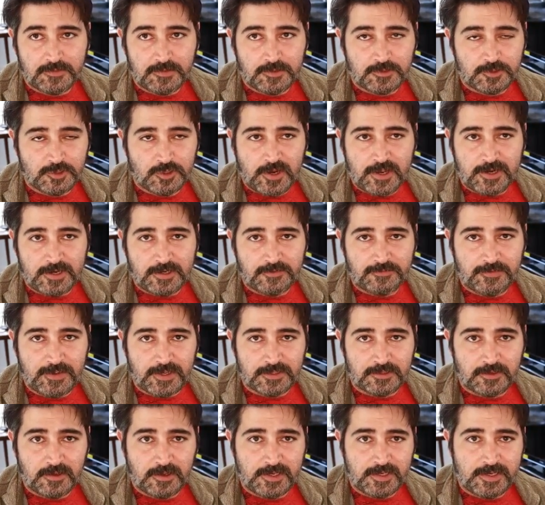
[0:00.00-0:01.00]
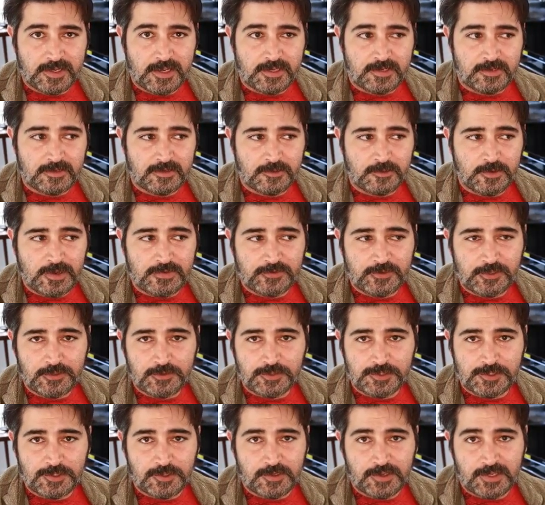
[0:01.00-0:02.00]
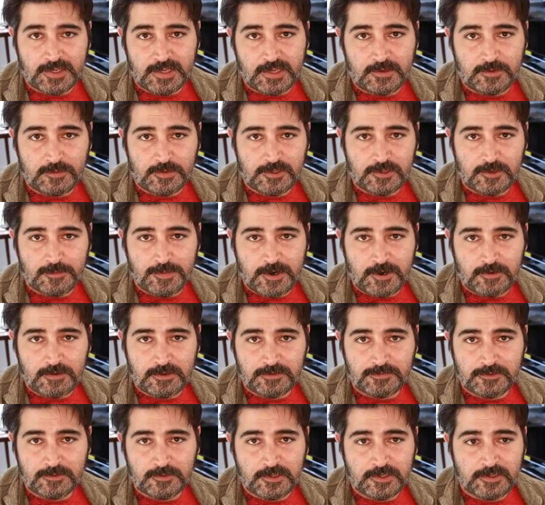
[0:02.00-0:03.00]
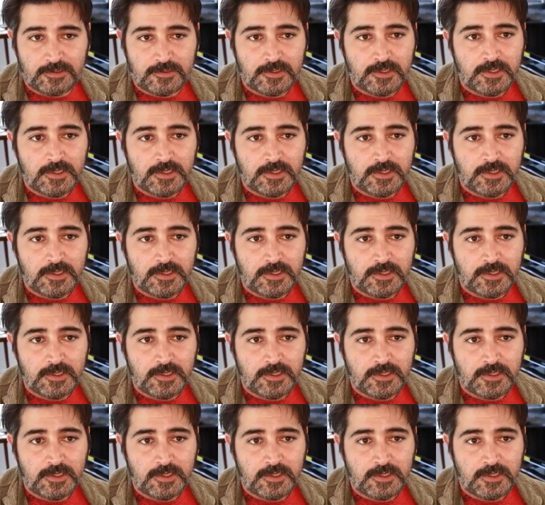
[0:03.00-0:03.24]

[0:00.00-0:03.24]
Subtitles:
tried an effect on it yet, and you haven't used your negate with your Baronne de Fleur.